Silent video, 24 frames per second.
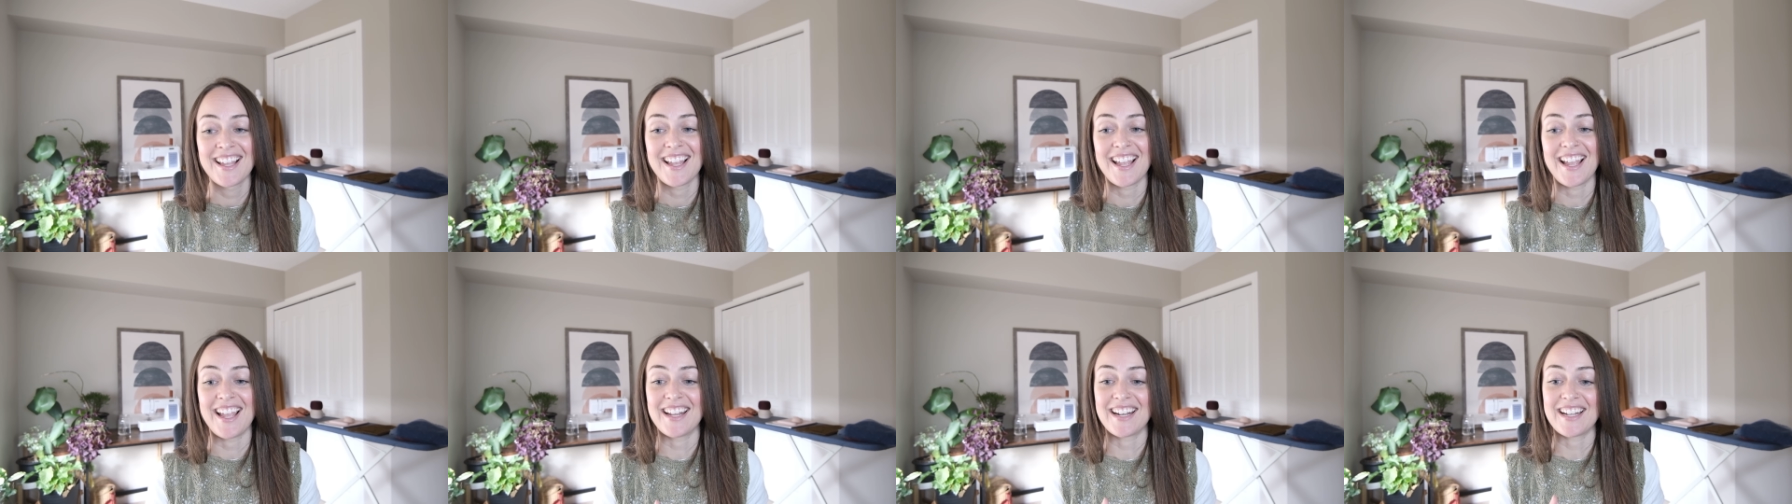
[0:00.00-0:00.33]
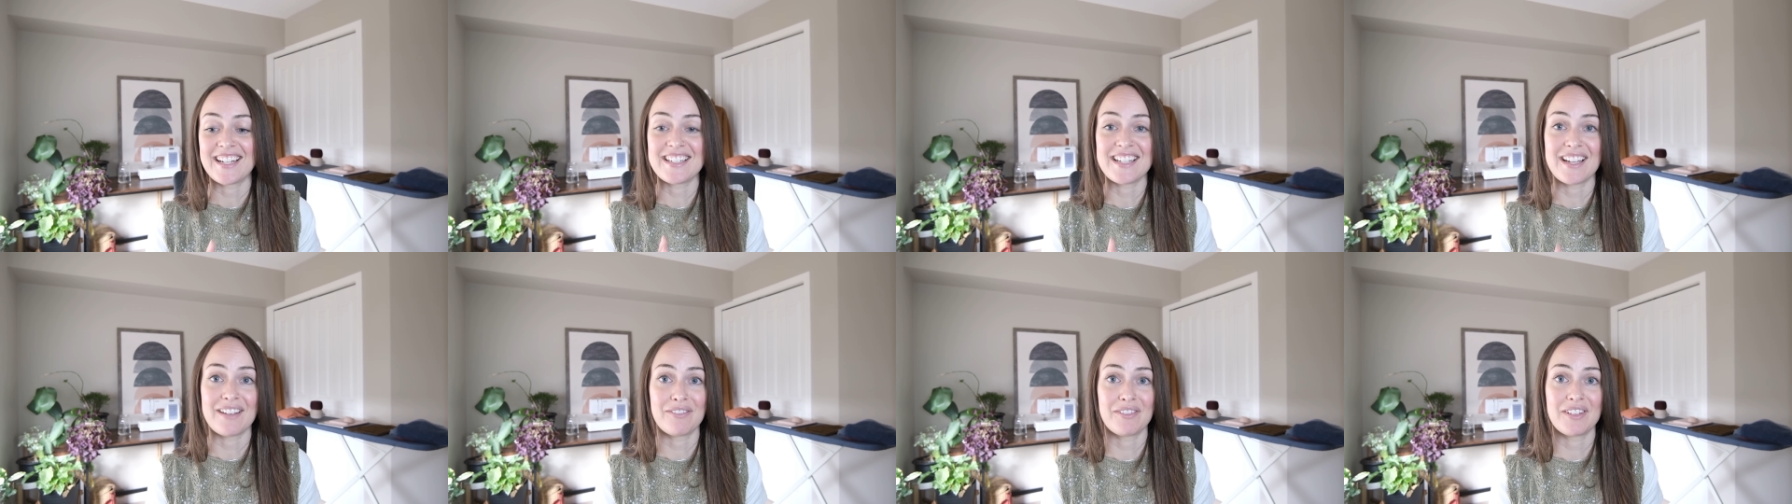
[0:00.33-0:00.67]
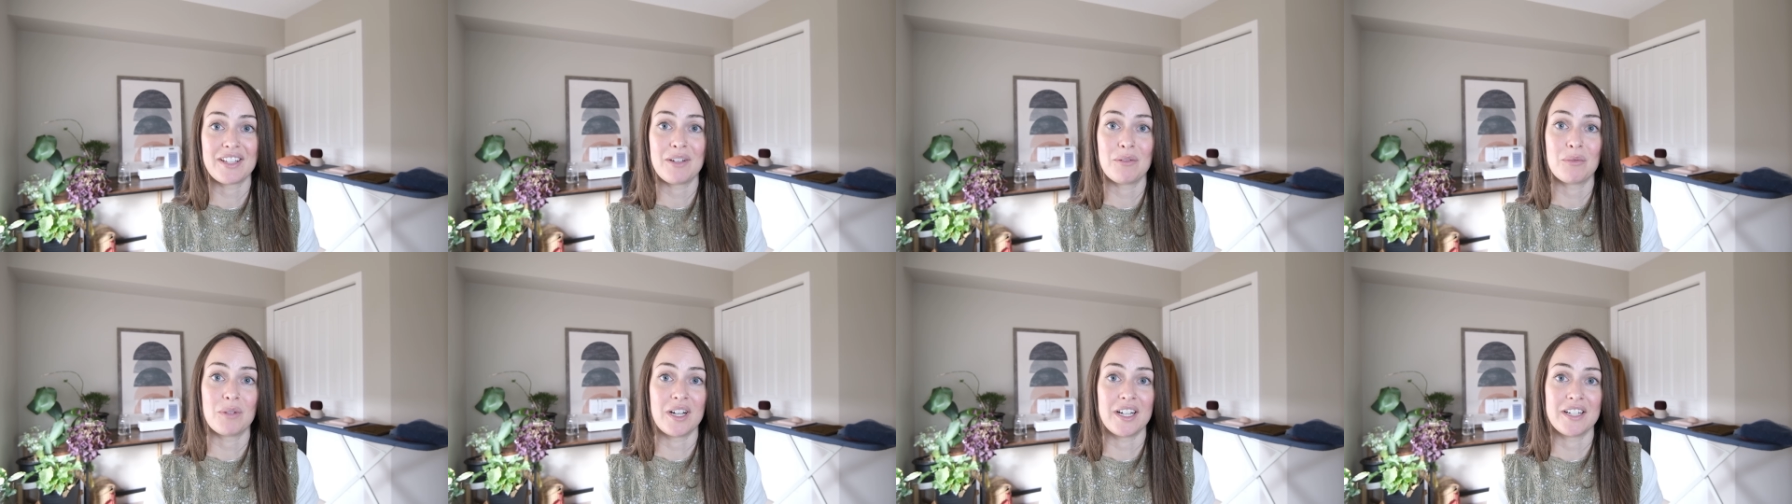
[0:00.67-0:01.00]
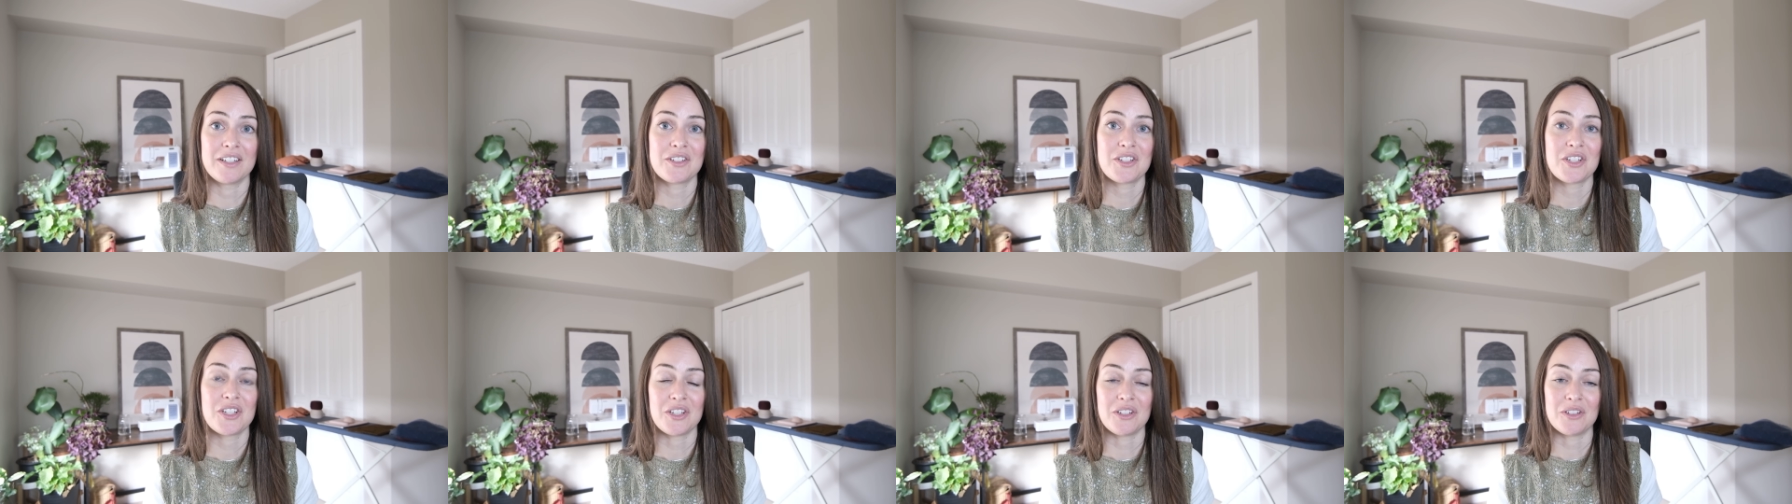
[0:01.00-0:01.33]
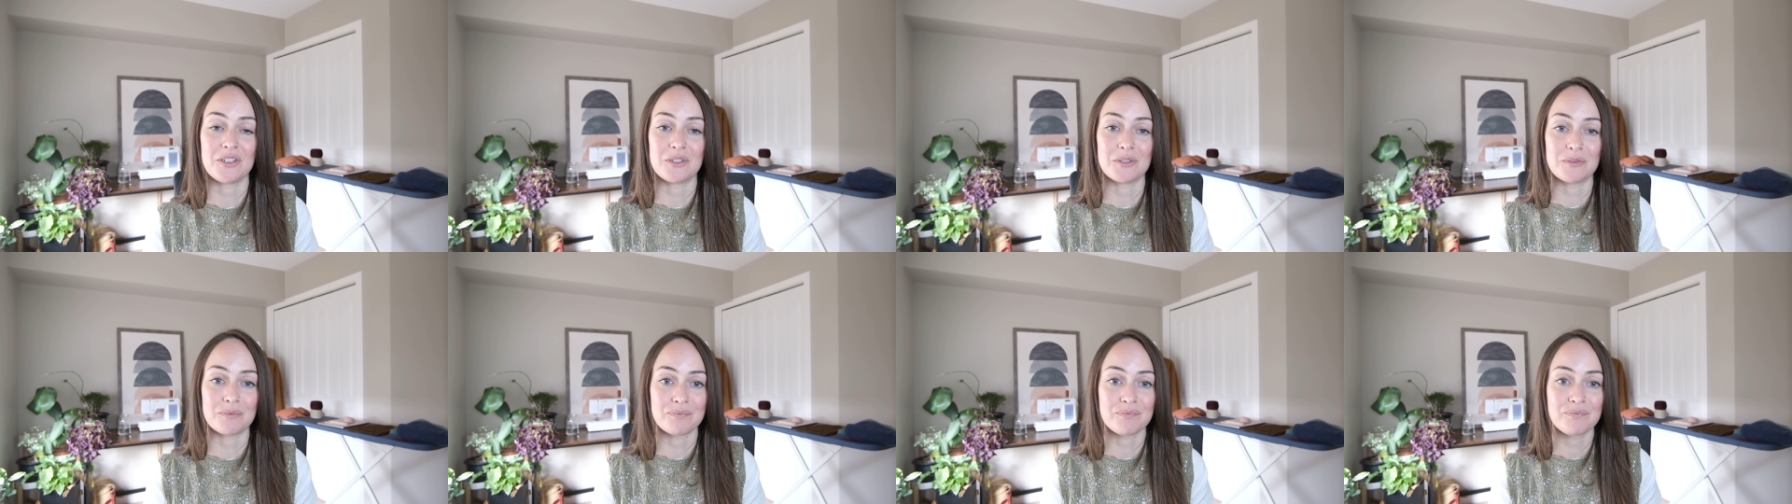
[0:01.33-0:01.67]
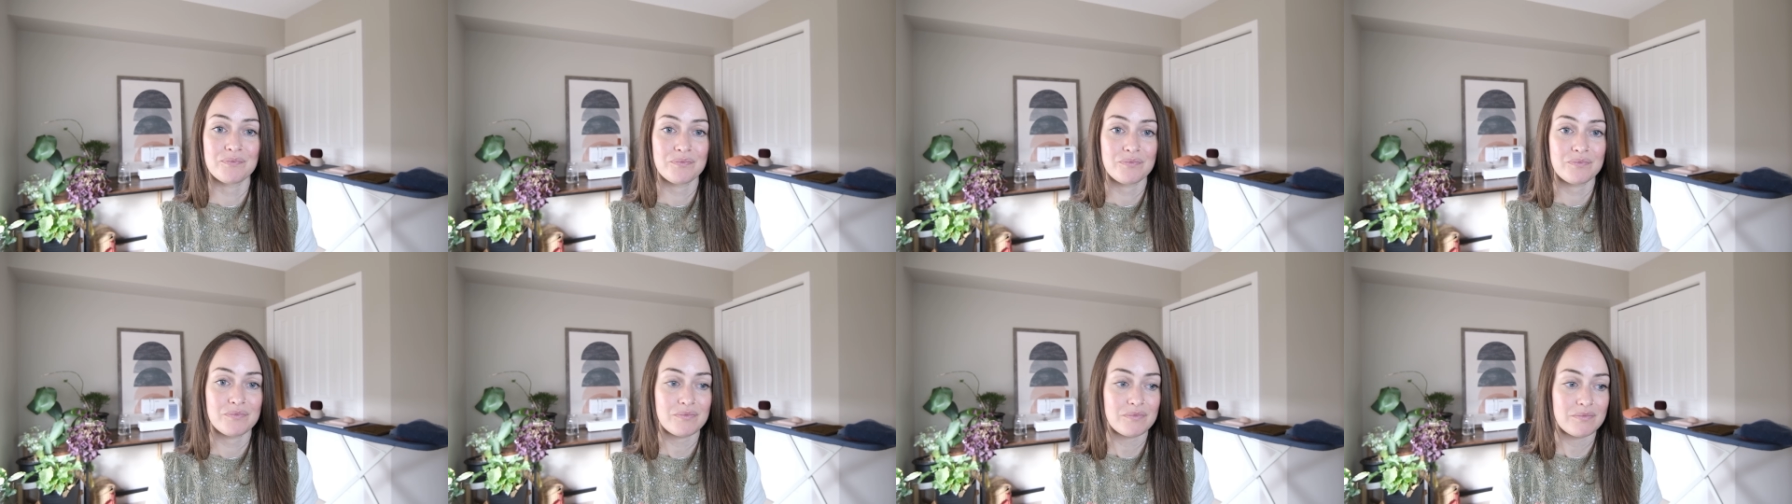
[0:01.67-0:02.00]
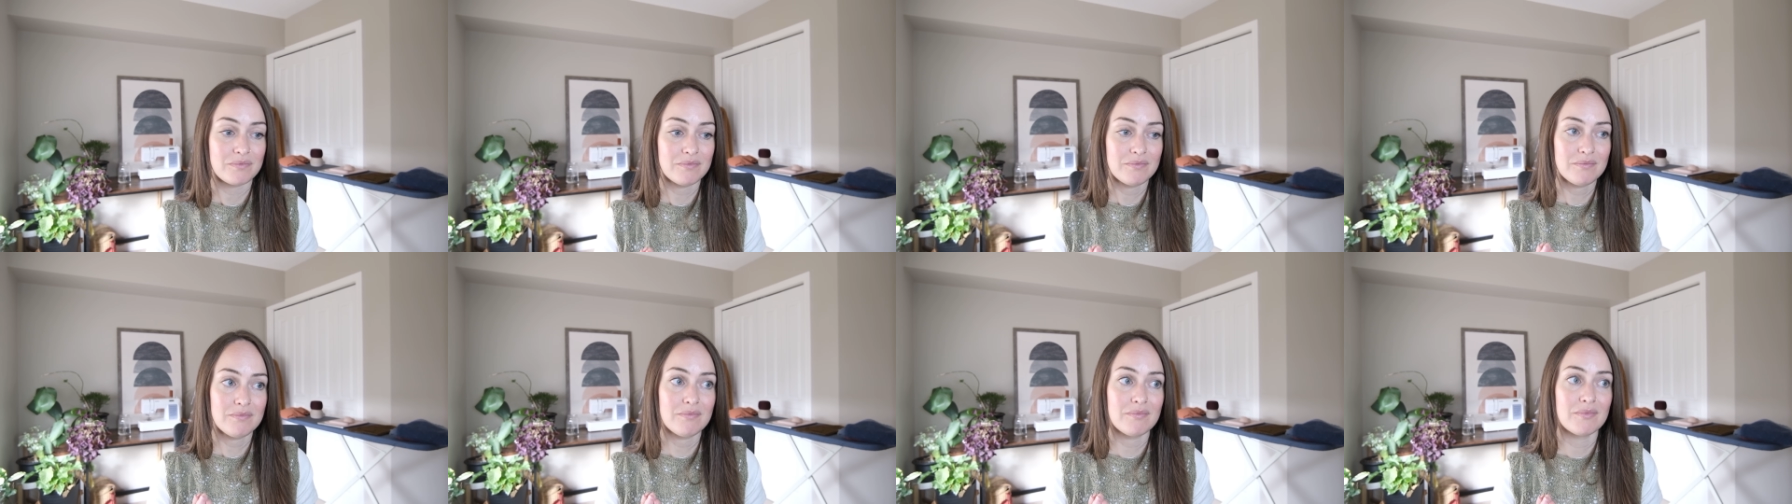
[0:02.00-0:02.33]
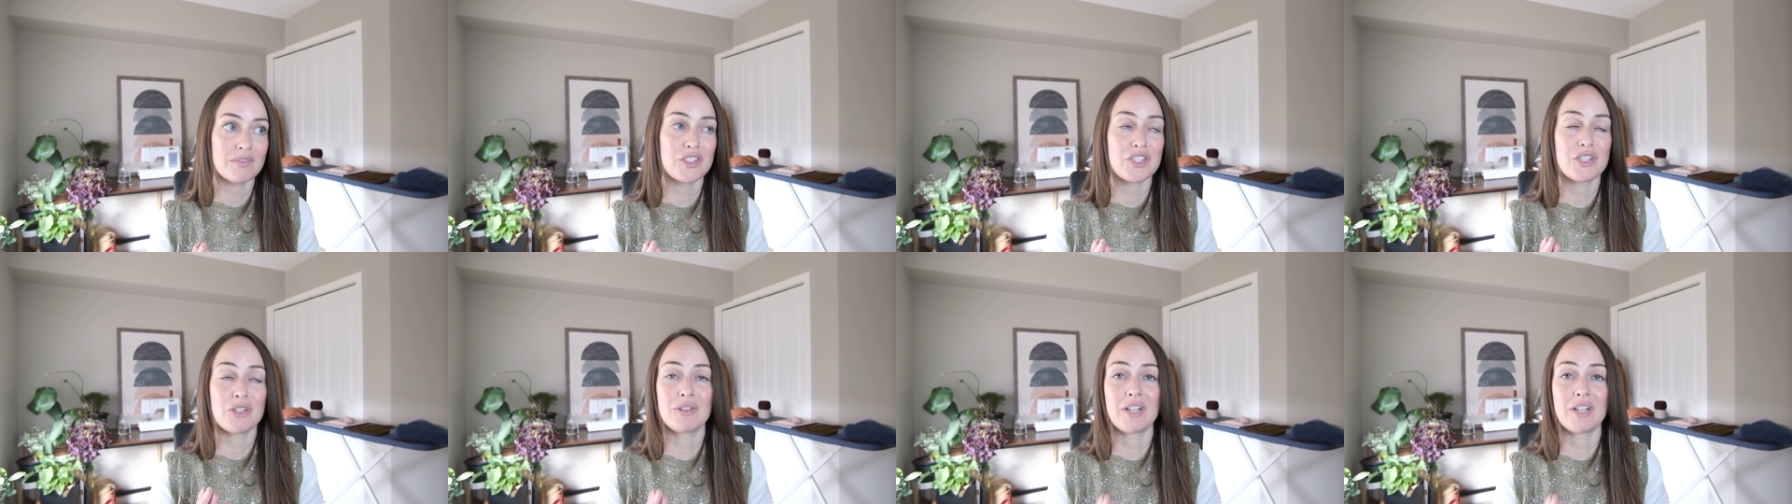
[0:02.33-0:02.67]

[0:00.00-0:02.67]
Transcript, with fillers: And I definitely want to do